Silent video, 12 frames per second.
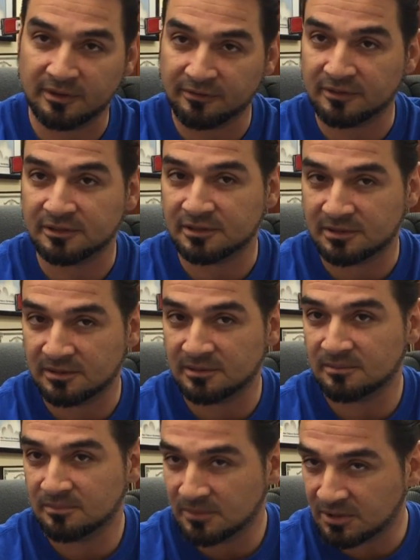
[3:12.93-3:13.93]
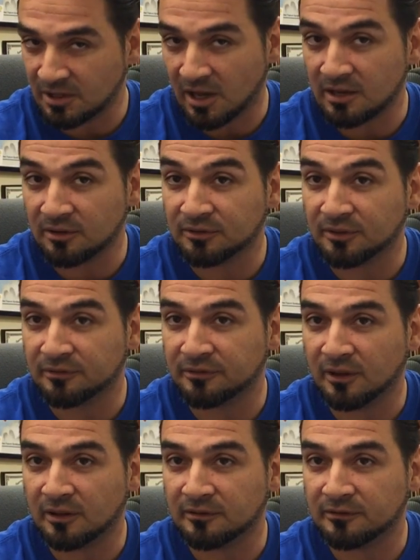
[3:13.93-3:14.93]
different styles
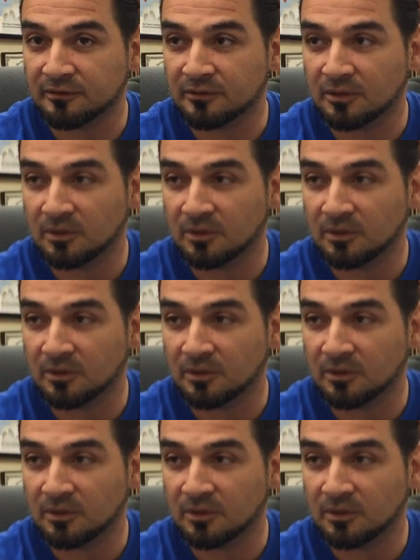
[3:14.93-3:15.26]
of